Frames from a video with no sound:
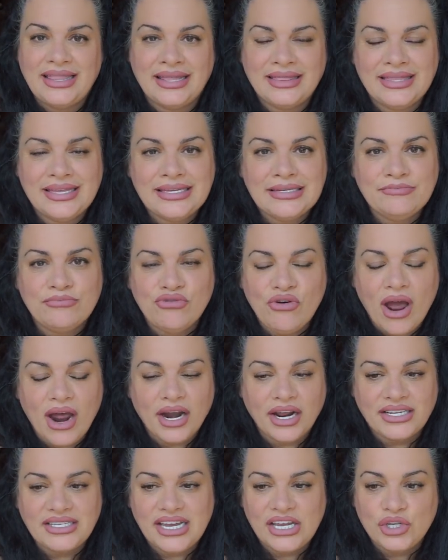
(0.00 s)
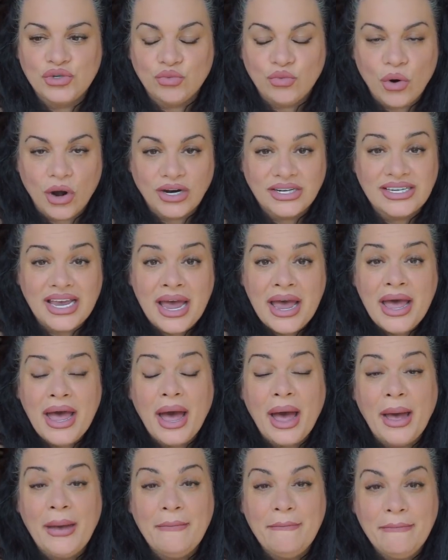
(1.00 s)
that this product has worked
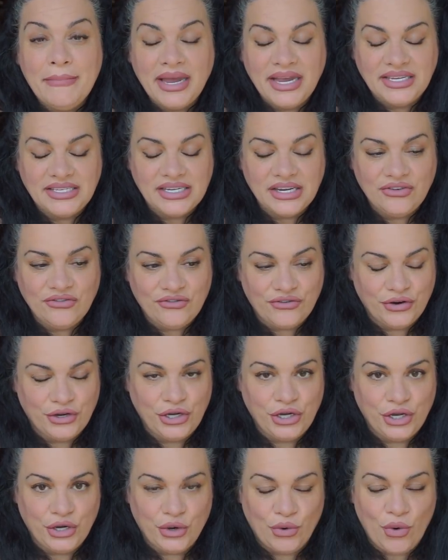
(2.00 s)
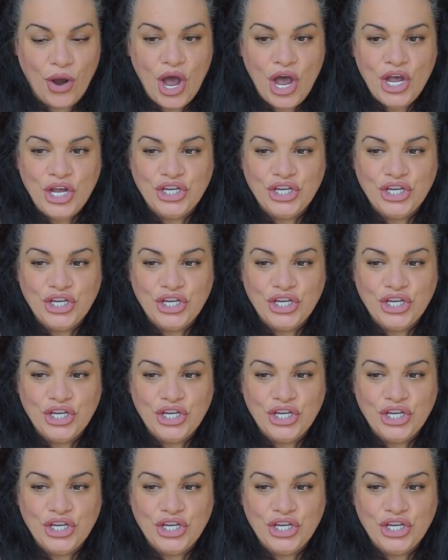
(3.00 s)
amazing for you.